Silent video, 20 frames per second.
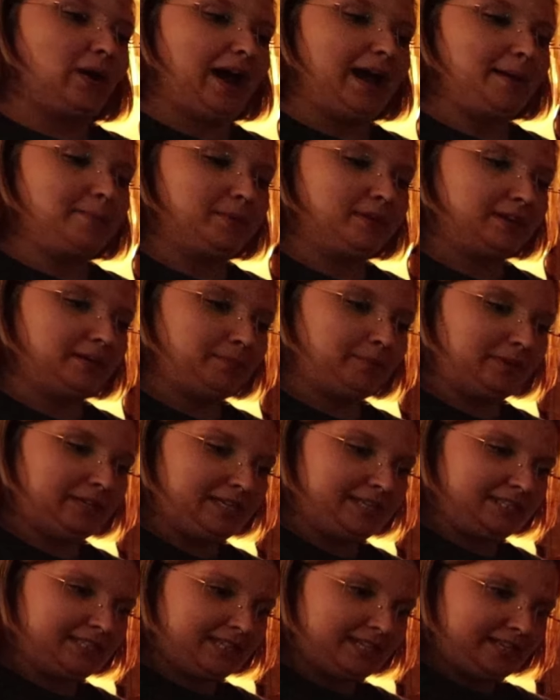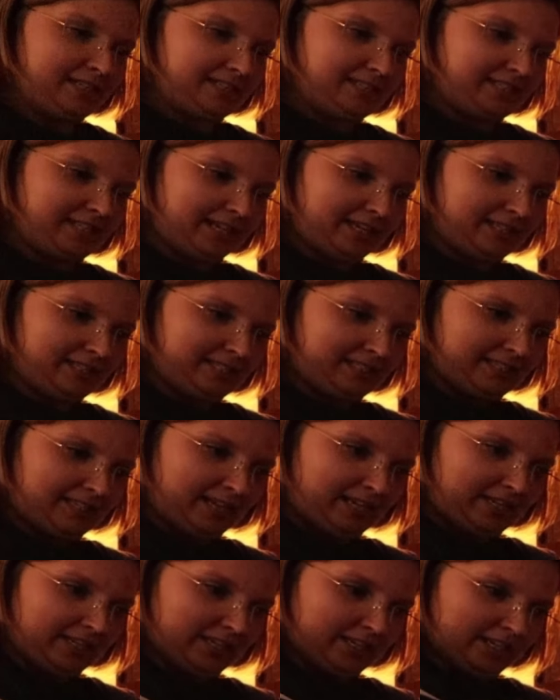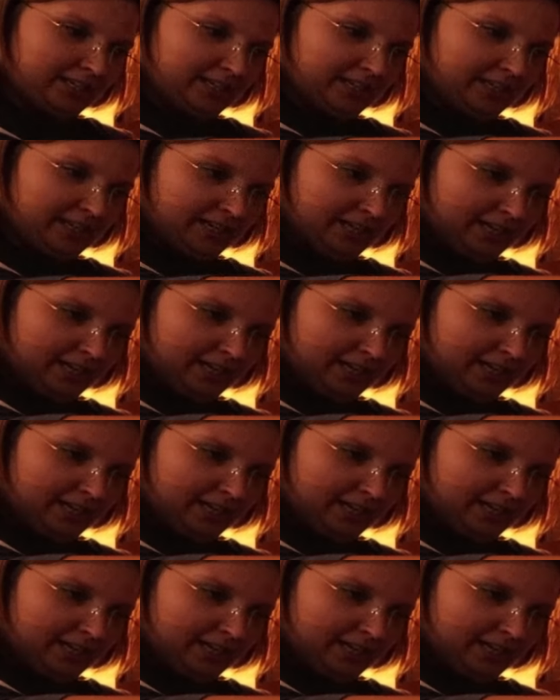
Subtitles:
I'm gonna place it dead center